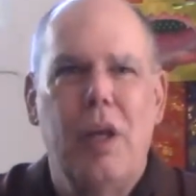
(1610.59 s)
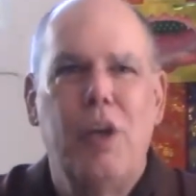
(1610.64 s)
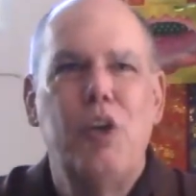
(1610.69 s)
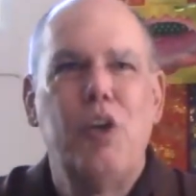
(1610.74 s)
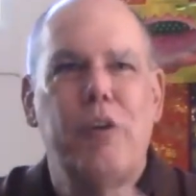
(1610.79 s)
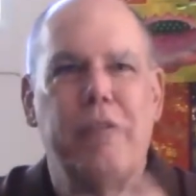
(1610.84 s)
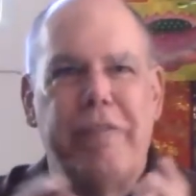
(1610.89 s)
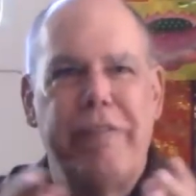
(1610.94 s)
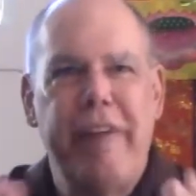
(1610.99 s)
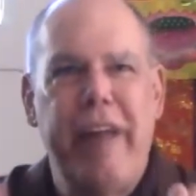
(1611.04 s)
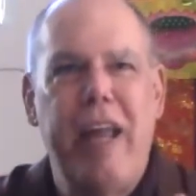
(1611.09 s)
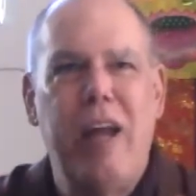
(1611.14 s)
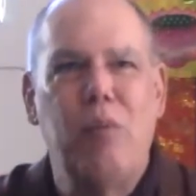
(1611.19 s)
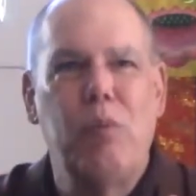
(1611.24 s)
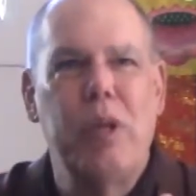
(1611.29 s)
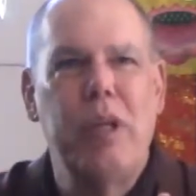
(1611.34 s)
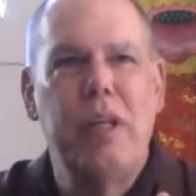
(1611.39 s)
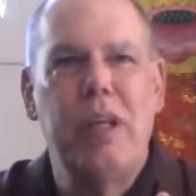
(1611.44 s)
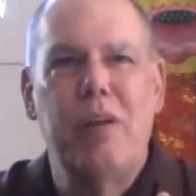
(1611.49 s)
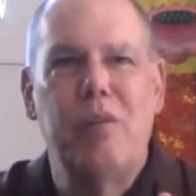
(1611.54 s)
Your
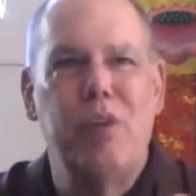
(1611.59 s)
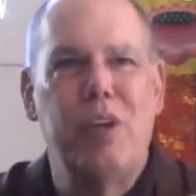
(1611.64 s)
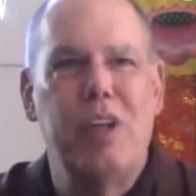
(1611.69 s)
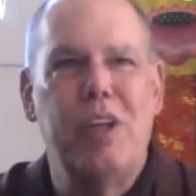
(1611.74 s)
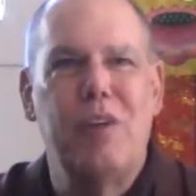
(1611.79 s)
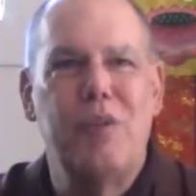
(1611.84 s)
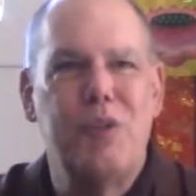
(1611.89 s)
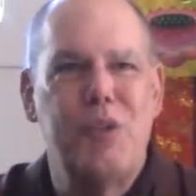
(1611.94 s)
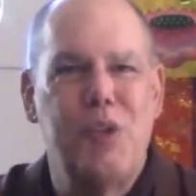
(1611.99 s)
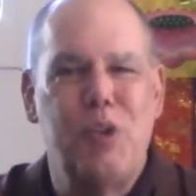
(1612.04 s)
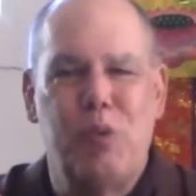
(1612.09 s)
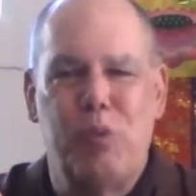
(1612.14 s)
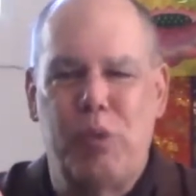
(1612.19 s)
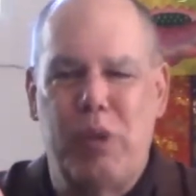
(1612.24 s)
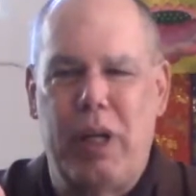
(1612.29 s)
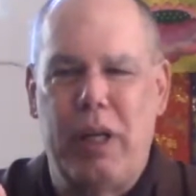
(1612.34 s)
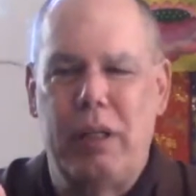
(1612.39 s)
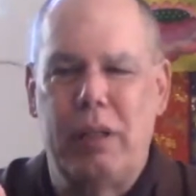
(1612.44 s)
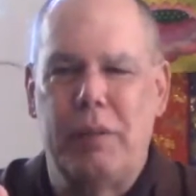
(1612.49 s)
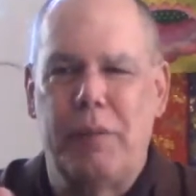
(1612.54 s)
family never gives you a
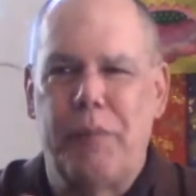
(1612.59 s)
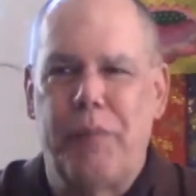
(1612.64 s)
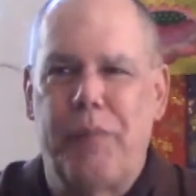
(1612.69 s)
break,